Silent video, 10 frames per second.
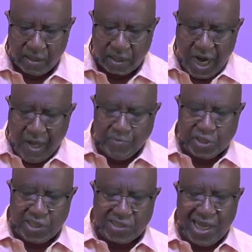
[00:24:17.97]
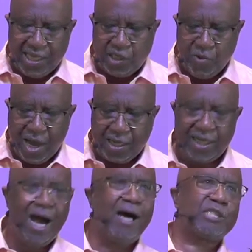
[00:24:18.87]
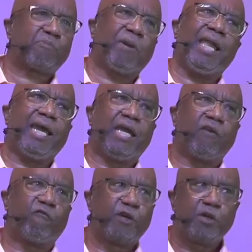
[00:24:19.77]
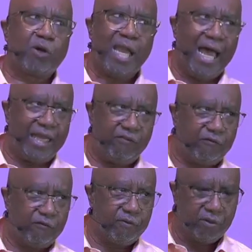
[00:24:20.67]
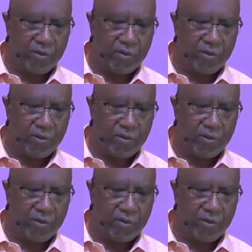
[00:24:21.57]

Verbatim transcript: comes to take you out of God's plan for your life.